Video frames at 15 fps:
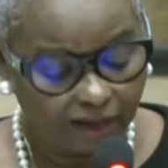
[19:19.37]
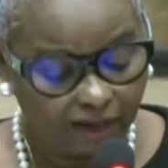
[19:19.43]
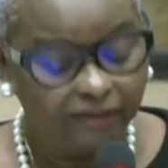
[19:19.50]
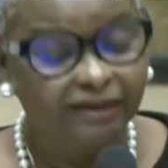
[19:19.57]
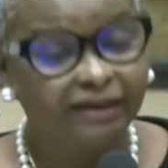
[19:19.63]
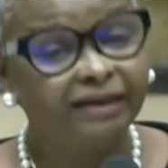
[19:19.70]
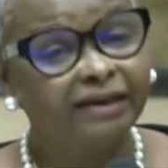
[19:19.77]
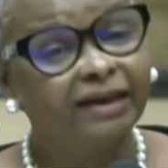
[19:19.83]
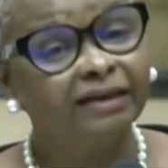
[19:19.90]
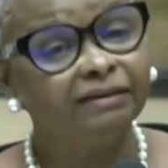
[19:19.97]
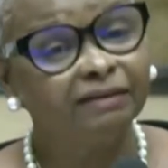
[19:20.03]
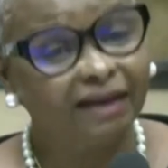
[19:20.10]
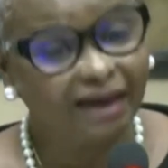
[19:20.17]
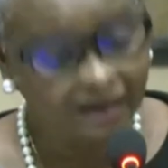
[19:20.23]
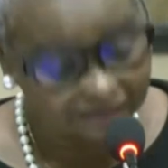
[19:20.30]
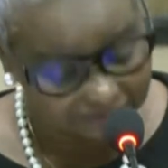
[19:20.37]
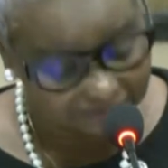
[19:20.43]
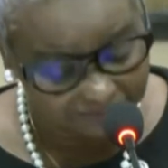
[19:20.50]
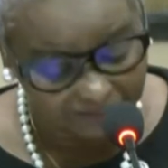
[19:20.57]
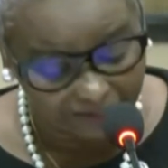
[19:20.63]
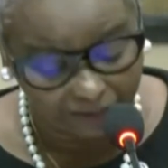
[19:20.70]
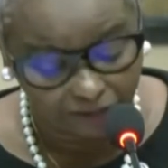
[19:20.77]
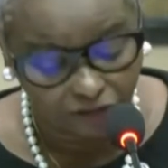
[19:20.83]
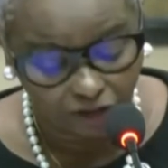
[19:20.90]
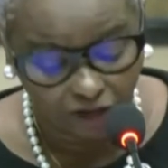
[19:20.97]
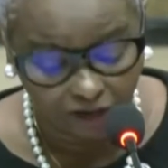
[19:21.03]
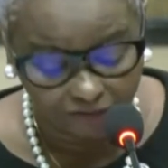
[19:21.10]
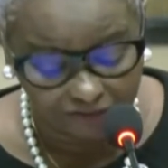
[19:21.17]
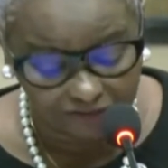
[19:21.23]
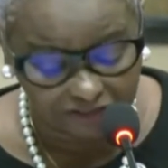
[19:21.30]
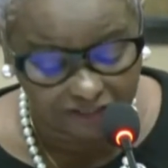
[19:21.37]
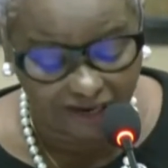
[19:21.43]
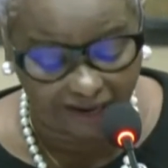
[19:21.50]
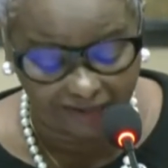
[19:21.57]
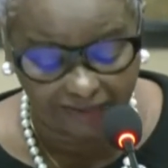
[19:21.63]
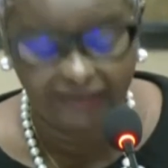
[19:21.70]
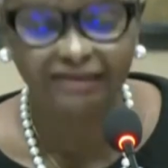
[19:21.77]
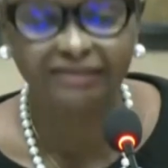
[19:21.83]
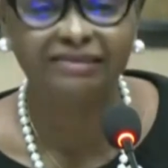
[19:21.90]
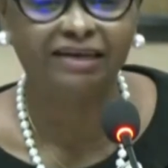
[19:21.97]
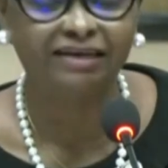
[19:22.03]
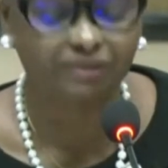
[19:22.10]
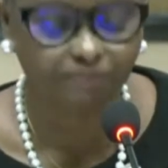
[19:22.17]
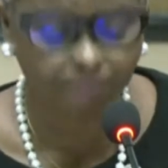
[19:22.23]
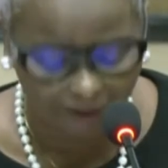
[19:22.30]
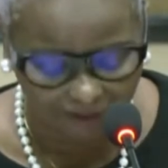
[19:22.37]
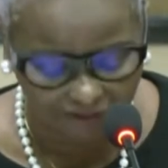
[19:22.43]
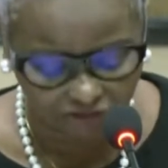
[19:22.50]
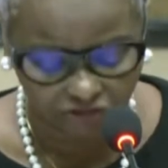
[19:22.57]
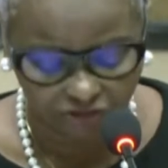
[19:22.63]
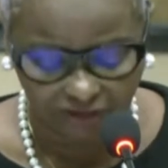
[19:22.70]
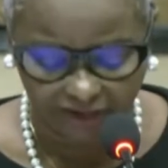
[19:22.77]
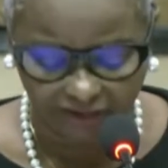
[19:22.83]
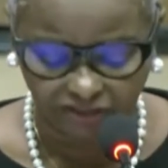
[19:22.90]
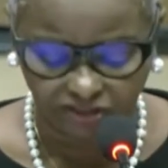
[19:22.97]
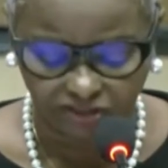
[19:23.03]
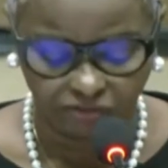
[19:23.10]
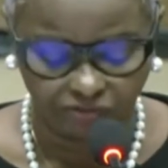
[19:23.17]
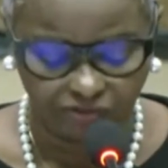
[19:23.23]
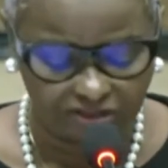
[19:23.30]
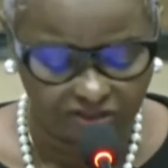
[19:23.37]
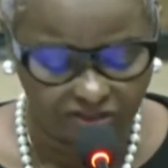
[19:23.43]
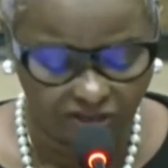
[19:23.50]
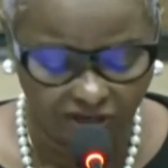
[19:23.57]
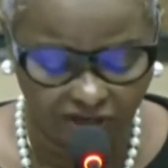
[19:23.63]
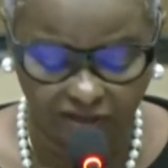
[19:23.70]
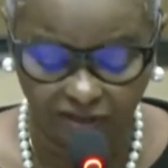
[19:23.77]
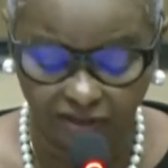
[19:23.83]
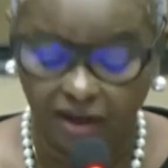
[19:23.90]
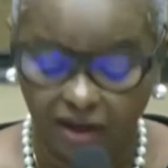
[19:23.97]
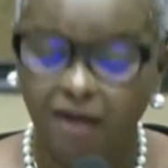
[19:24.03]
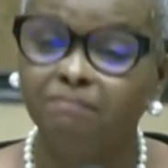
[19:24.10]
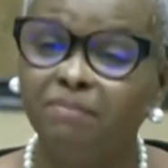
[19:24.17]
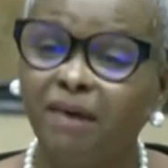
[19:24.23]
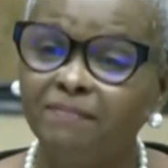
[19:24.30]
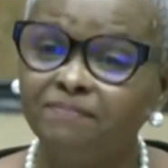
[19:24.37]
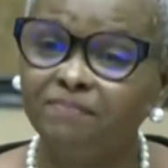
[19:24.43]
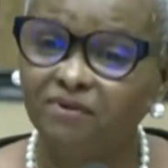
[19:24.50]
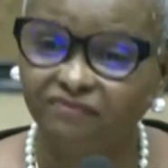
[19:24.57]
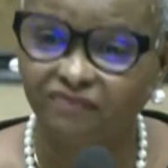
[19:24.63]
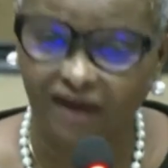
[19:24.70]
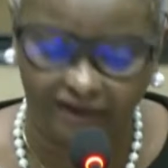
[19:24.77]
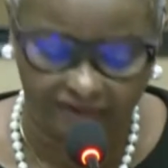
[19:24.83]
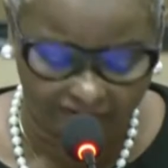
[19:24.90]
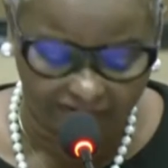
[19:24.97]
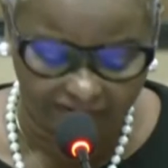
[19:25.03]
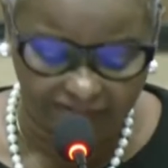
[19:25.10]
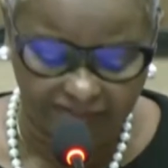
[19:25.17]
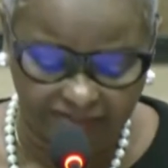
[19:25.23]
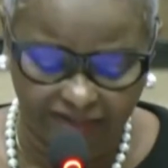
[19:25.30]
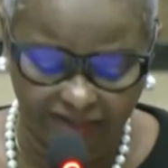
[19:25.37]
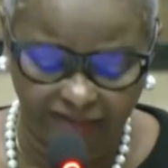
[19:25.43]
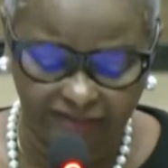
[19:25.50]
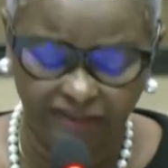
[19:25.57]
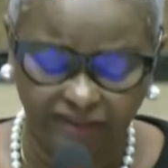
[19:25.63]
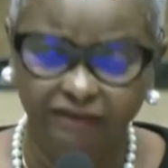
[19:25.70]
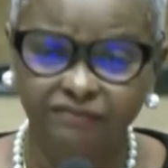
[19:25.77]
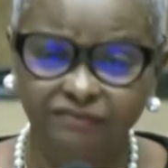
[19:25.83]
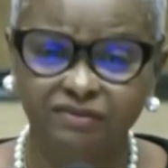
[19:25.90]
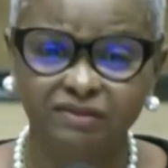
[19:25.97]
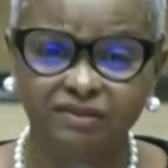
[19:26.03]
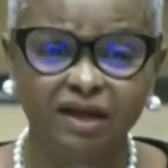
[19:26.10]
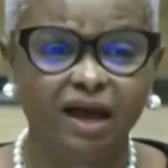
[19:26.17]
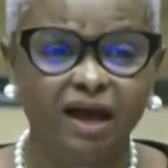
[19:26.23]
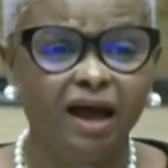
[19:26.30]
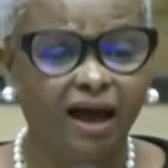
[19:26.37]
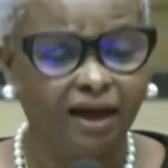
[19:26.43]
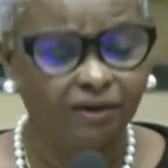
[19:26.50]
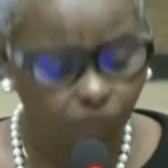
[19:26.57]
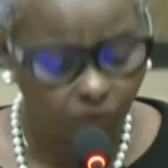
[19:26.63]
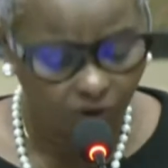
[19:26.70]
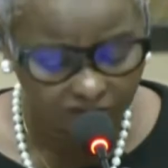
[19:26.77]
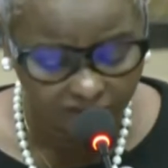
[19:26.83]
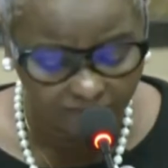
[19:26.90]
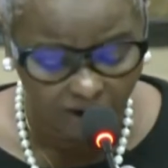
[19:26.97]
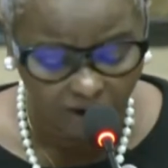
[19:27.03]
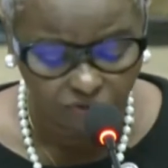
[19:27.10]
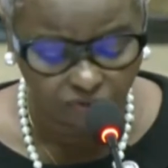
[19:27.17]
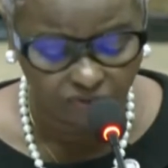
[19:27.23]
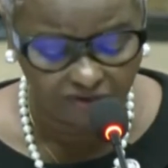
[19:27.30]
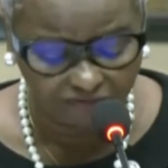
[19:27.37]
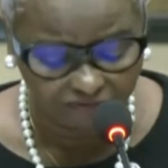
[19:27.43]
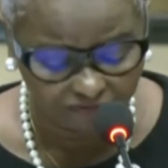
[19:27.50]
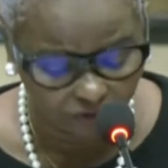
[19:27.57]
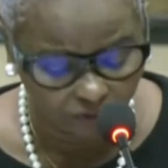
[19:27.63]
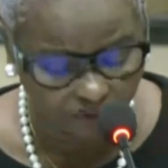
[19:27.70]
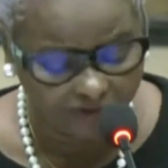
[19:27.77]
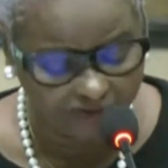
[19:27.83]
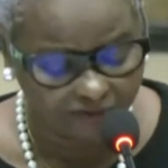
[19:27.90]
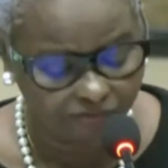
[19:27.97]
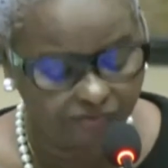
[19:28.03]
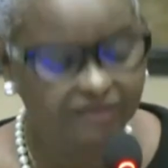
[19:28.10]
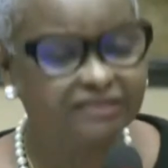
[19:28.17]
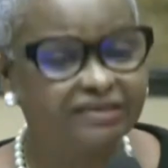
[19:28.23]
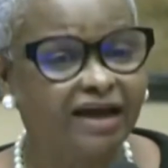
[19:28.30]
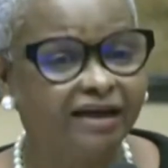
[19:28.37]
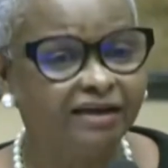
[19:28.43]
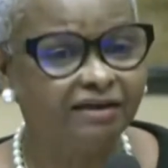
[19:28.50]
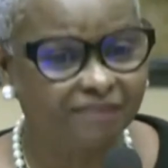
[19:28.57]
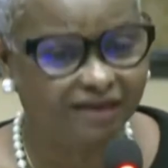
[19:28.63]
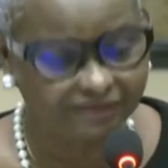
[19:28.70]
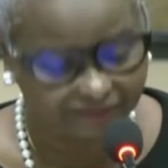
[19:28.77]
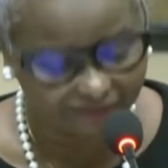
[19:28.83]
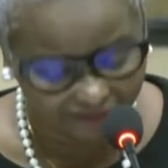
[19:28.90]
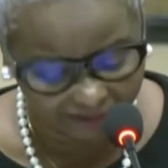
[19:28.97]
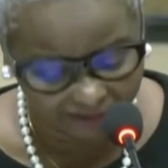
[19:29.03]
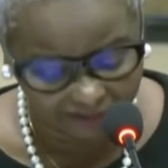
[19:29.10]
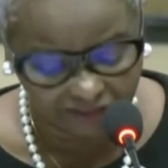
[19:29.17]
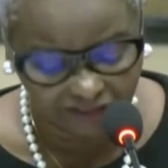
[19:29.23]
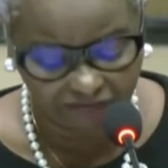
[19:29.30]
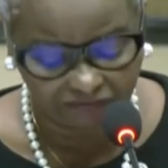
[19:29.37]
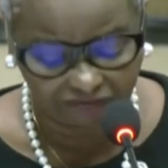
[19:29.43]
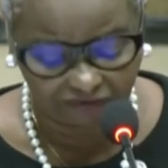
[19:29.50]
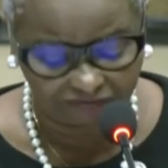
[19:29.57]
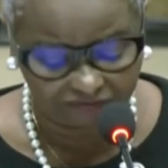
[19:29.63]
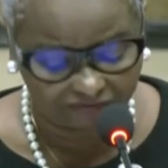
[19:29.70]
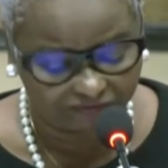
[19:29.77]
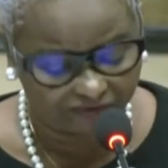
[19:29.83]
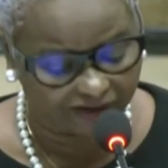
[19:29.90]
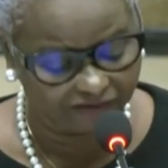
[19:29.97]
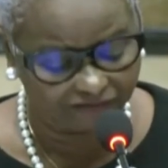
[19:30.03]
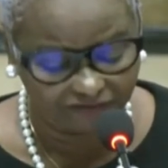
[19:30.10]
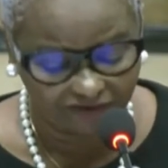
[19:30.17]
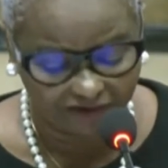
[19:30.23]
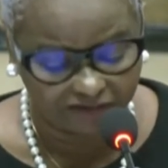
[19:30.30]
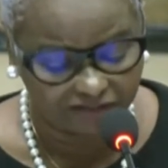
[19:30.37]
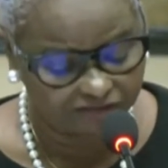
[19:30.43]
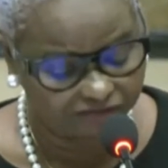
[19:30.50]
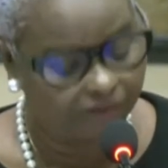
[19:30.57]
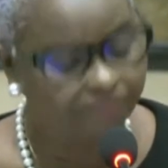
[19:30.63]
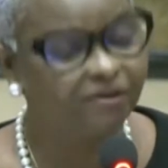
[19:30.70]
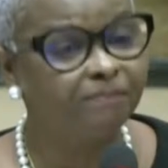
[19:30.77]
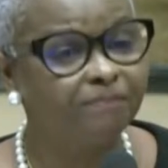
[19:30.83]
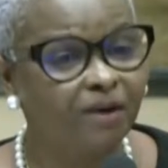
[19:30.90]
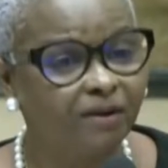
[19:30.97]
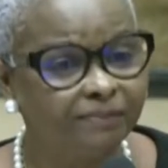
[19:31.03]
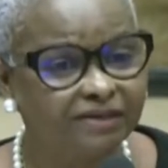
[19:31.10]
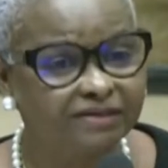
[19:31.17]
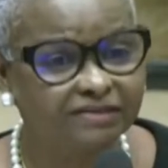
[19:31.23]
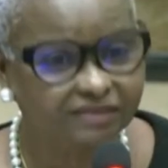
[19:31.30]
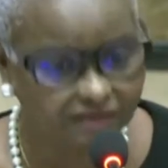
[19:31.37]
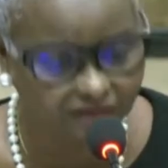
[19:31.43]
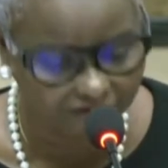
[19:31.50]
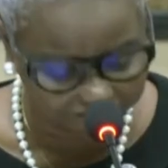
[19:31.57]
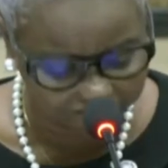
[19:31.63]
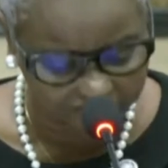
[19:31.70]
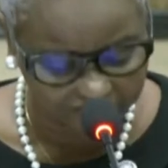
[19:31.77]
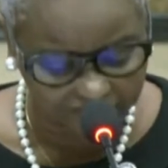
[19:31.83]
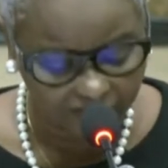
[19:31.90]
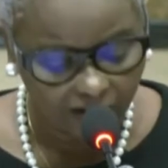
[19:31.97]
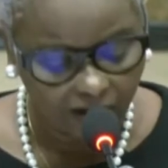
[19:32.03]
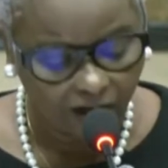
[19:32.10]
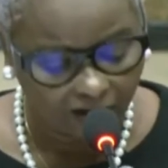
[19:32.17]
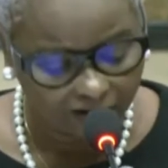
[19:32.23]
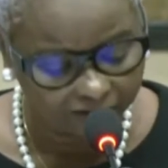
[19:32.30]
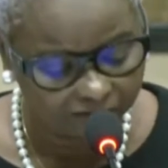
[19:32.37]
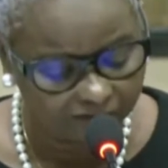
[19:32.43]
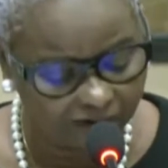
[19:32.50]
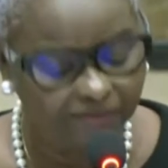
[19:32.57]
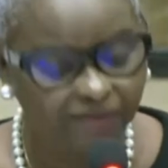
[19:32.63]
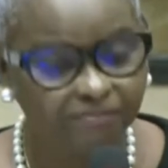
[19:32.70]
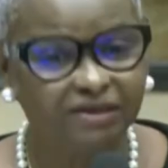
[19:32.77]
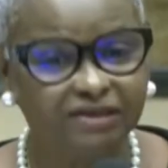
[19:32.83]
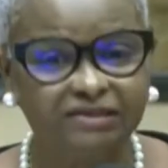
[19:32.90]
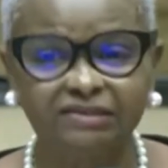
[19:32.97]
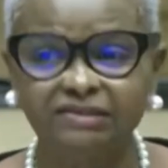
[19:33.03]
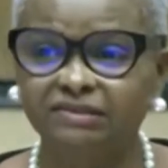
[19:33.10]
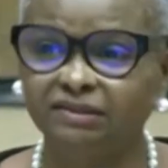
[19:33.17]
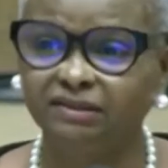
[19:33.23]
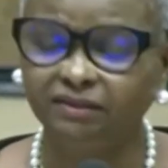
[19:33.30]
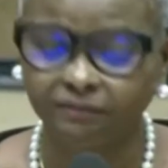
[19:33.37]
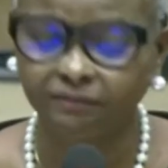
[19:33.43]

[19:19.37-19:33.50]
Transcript: They can lastly encourage Guyanese expatriates to return by providing incentives. And what about reviewing the retirement age at 55 years from the public service, Honorable Minister?